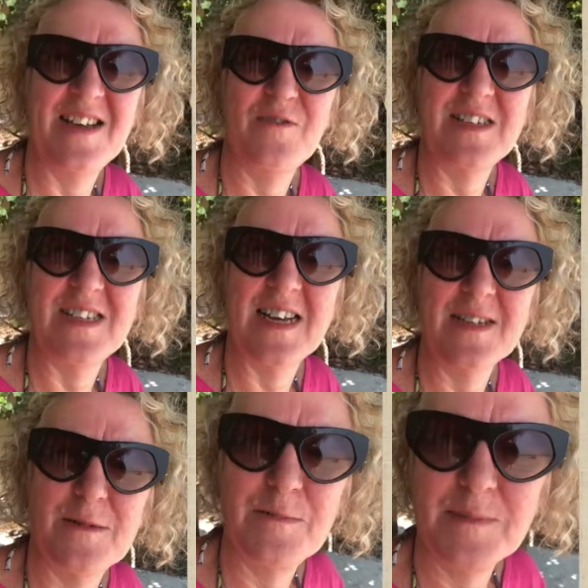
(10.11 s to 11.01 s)
Christie
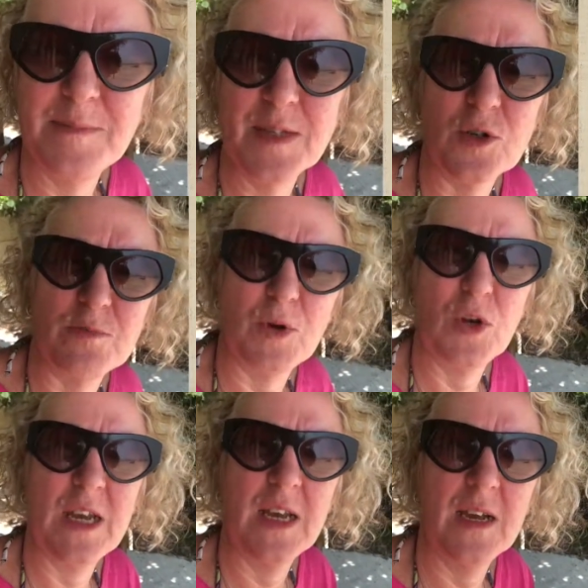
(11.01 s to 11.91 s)
Adams, good
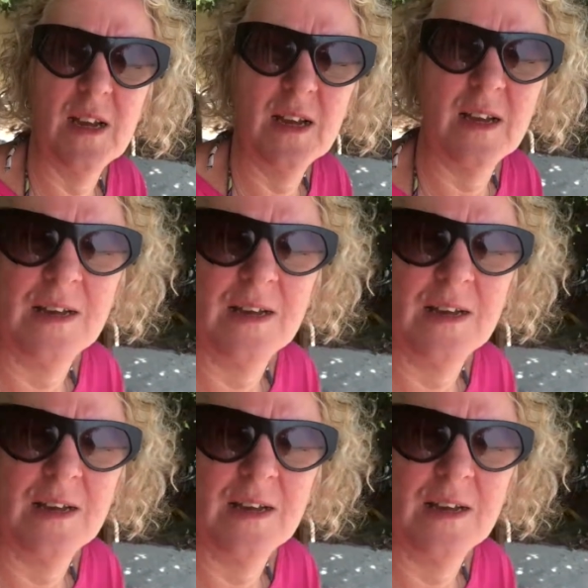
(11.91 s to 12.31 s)
morning,